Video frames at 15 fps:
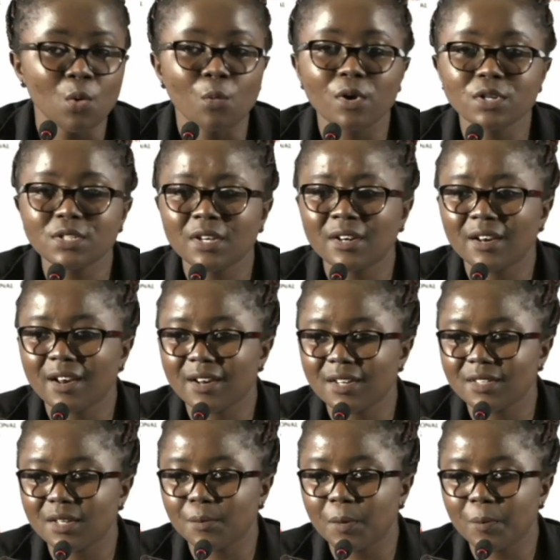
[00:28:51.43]
We also
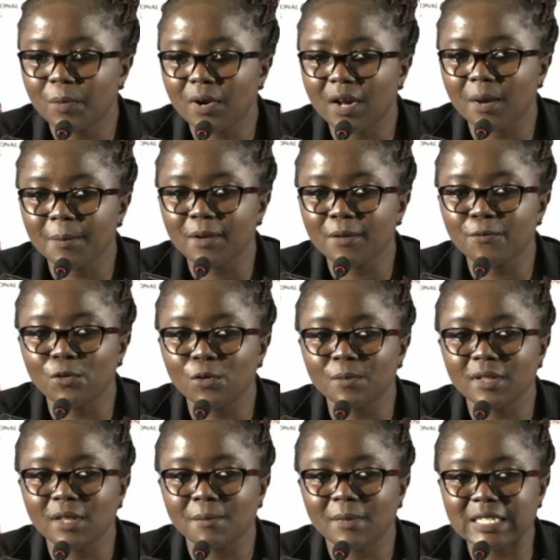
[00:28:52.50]
encourage the people coming
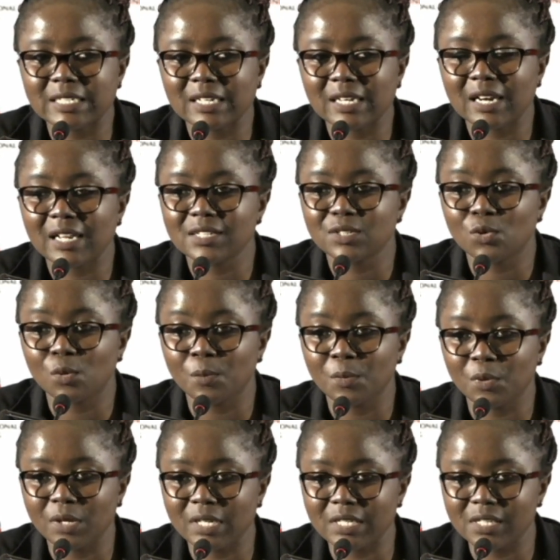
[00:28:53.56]
from the marginalized
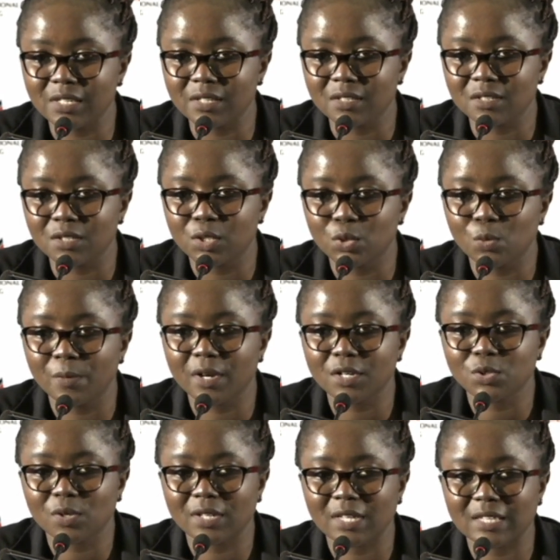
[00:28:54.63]
communities to make
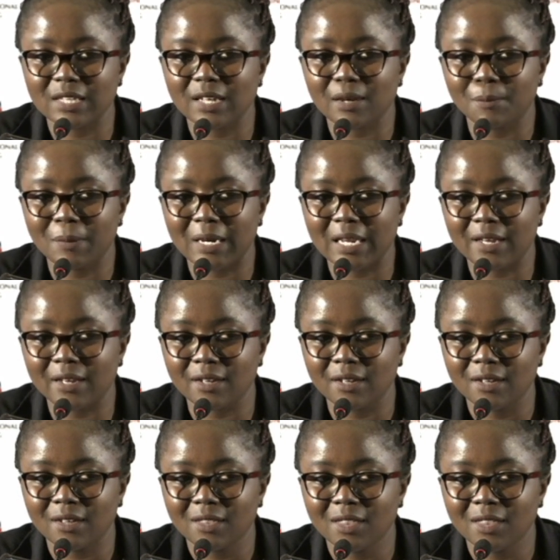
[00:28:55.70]
sure that they apply.